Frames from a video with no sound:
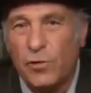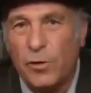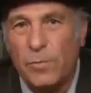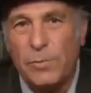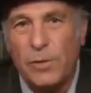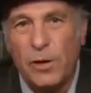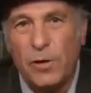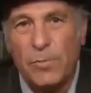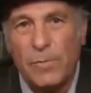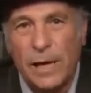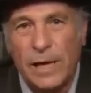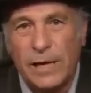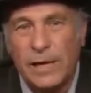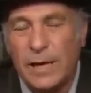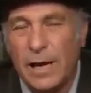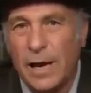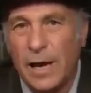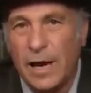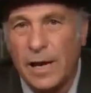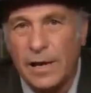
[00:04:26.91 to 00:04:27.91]
Rubio made
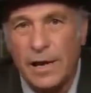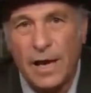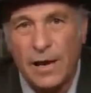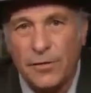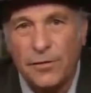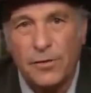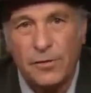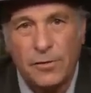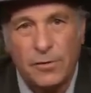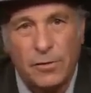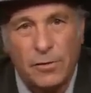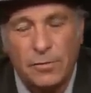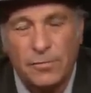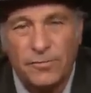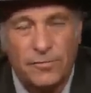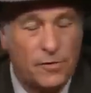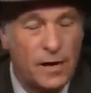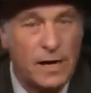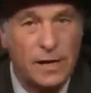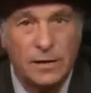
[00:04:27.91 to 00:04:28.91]
an unethical,
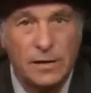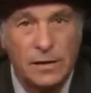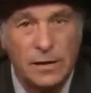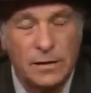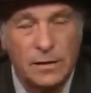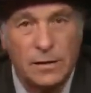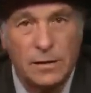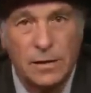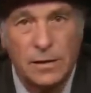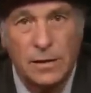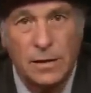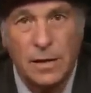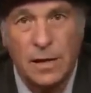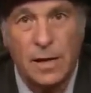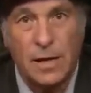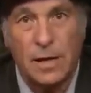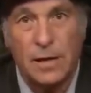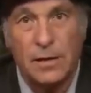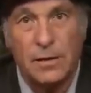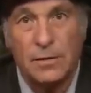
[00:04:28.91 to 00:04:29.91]
frankly, uh, uh,
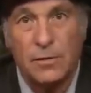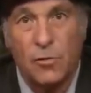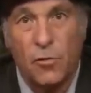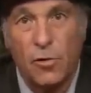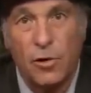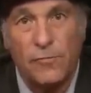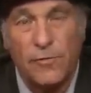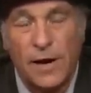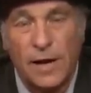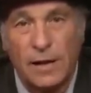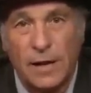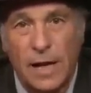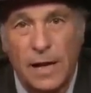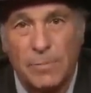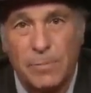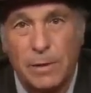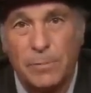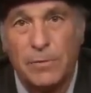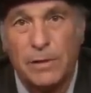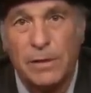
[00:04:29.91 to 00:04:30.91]
uh, it horrified a lot
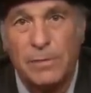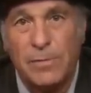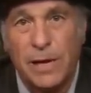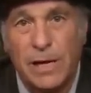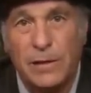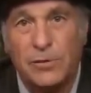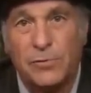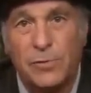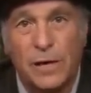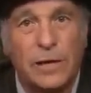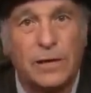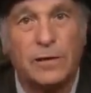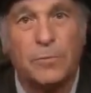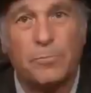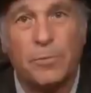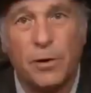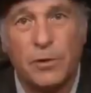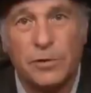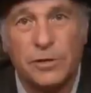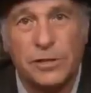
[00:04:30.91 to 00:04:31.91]
of people. He made direct
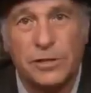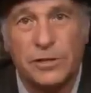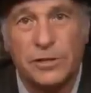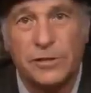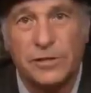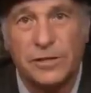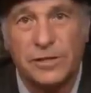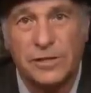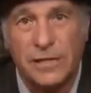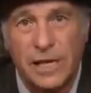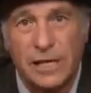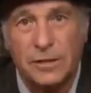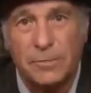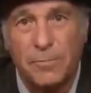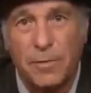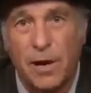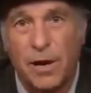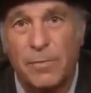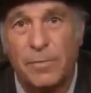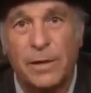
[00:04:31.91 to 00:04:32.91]
approaches to the State
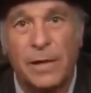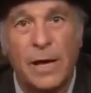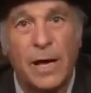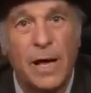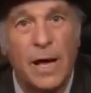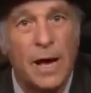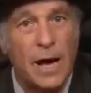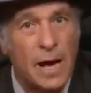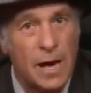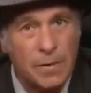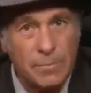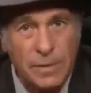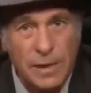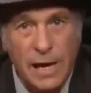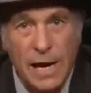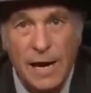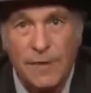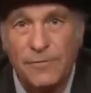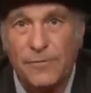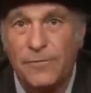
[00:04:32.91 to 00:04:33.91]
Department on
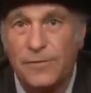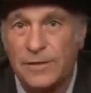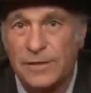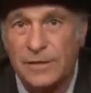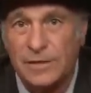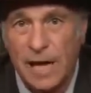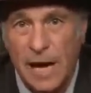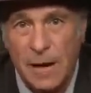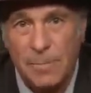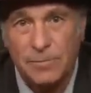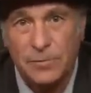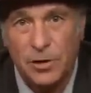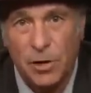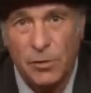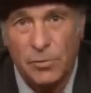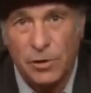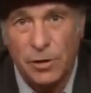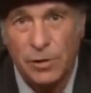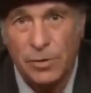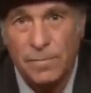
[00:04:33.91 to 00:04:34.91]
behalf of his top
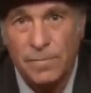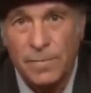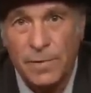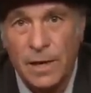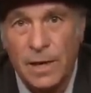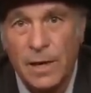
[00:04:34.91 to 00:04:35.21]
donor.